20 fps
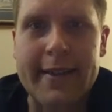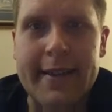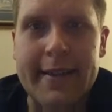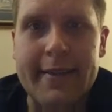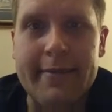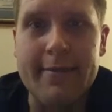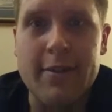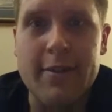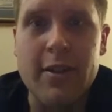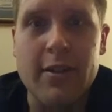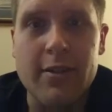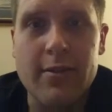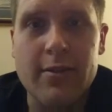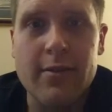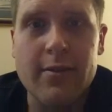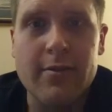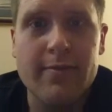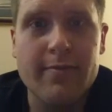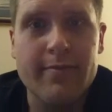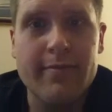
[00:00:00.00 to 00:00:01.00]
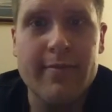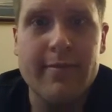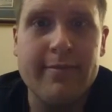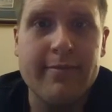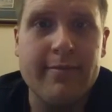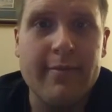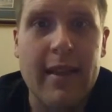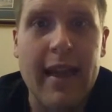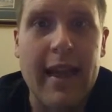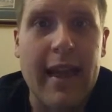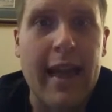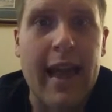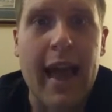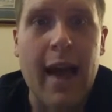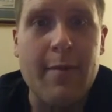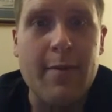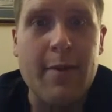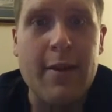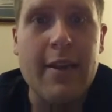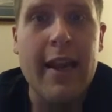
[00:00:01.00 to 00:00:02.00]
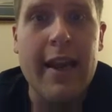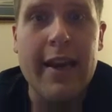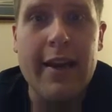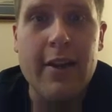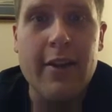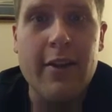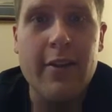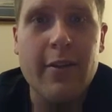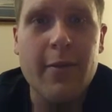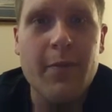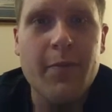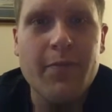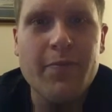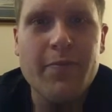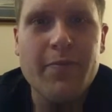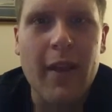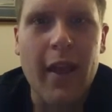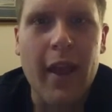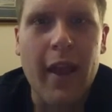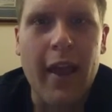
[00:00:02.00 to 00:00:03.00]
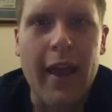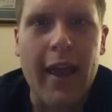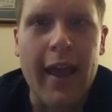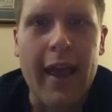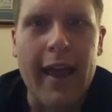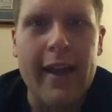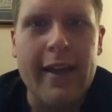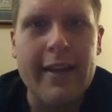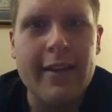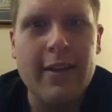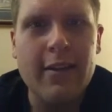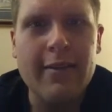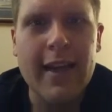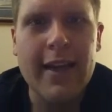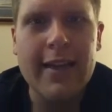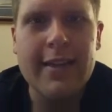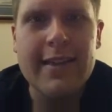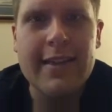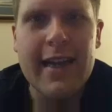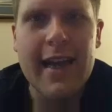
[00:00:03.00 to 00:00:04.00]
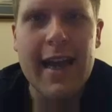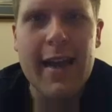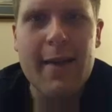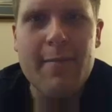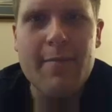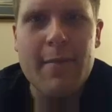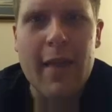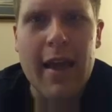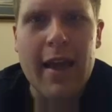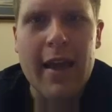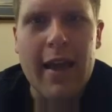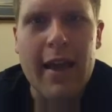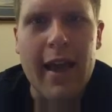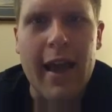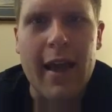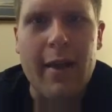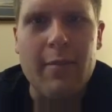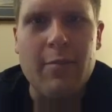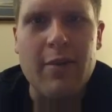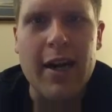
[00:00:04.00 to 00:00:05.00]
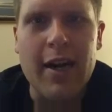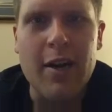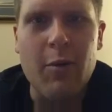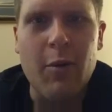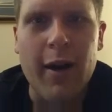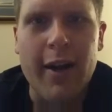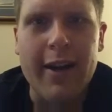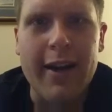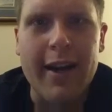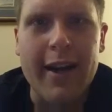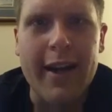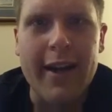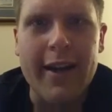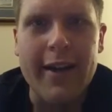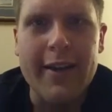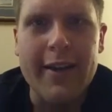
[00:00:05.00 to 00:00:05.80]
still happy day to you. And until next time, I'm Ryan, the Wine Guy.